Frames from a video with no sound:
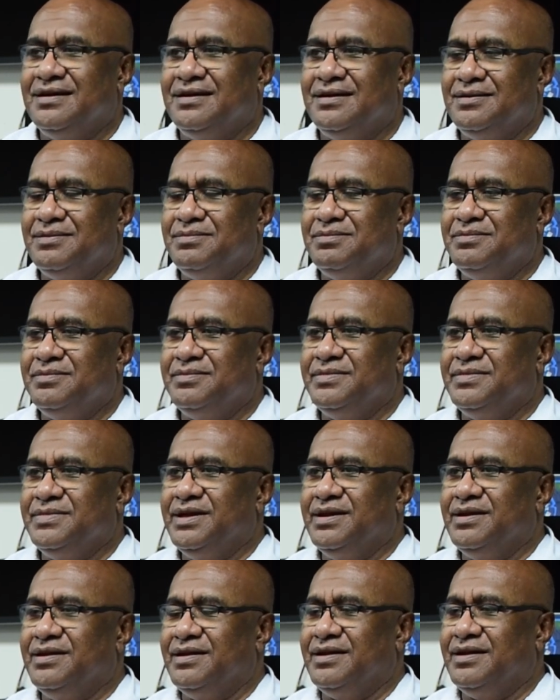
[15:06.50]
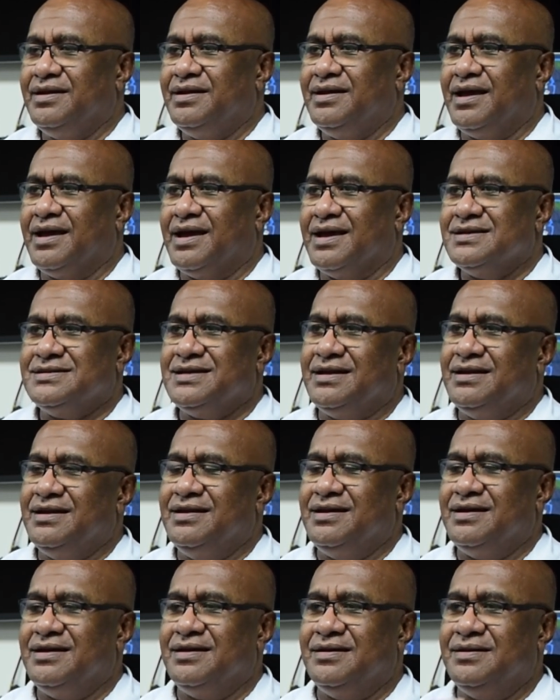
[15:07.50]
And like I said,
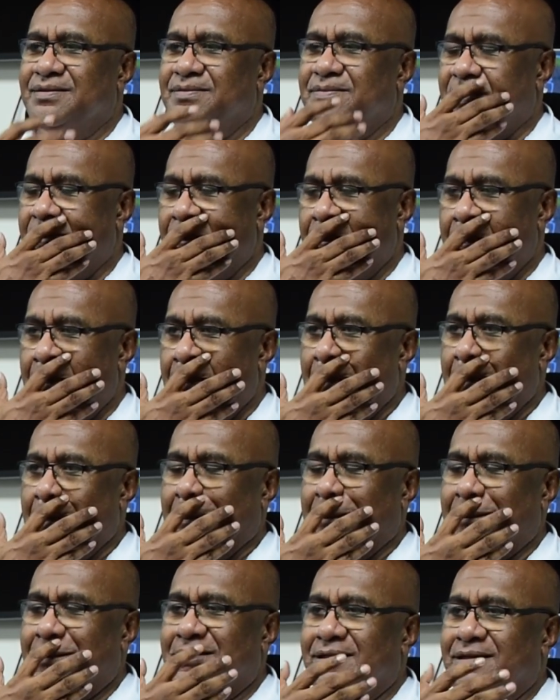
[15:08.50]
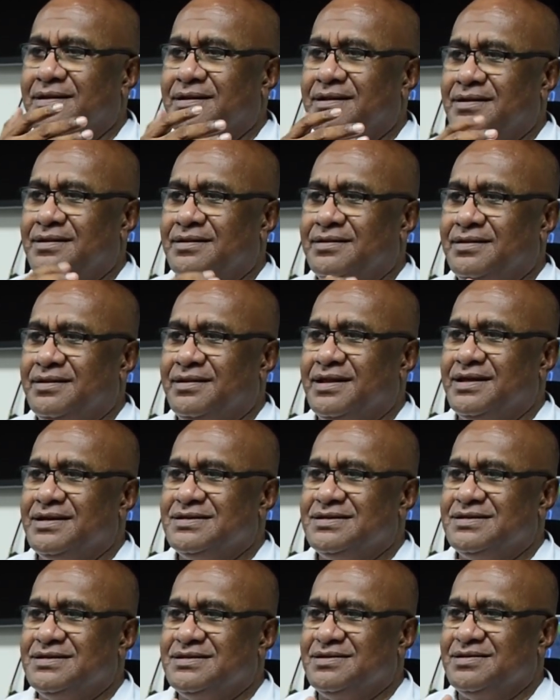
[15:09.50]

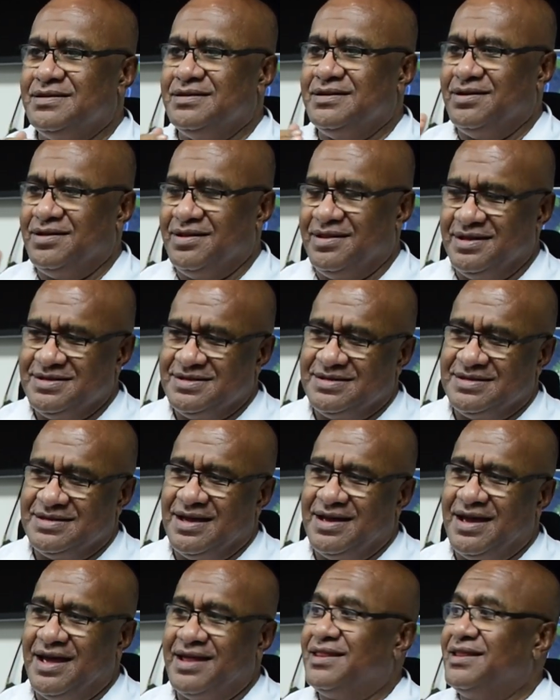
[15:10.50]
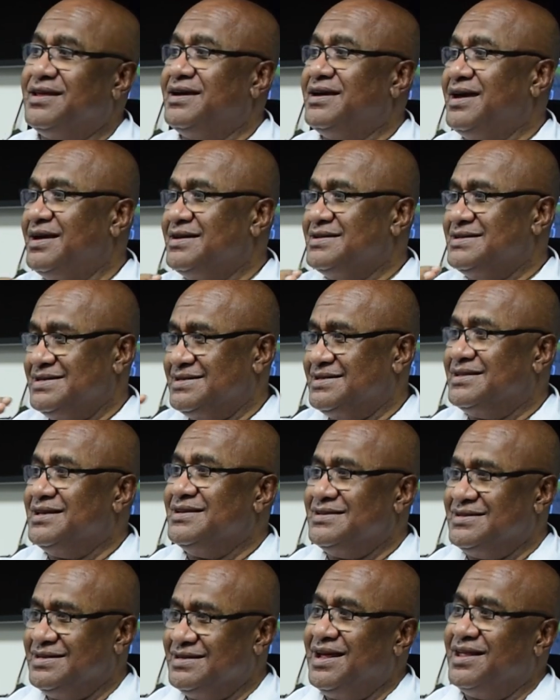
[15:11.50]
there's other
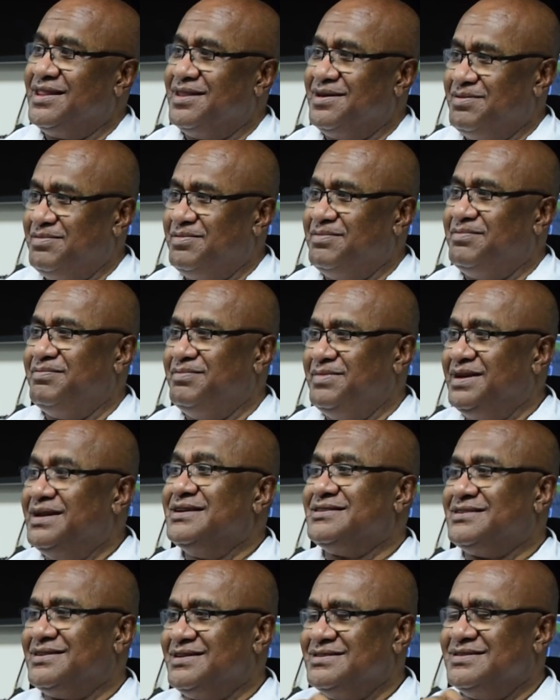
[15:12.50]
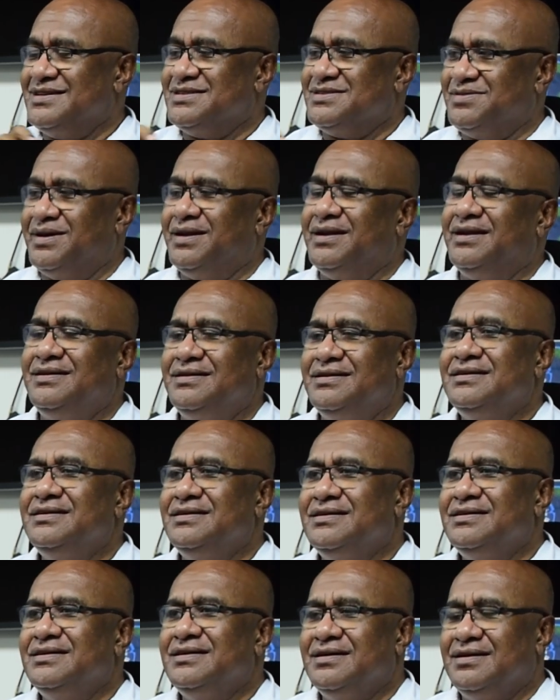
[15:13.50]
assistance in other ministries as well, yes,
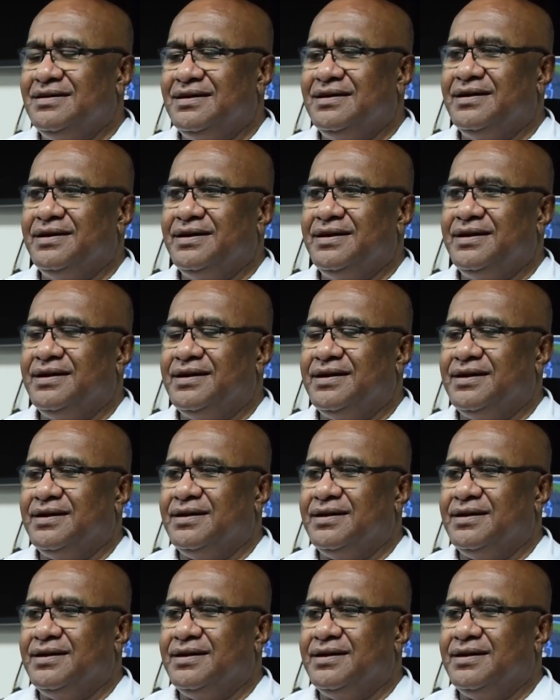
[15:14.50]
and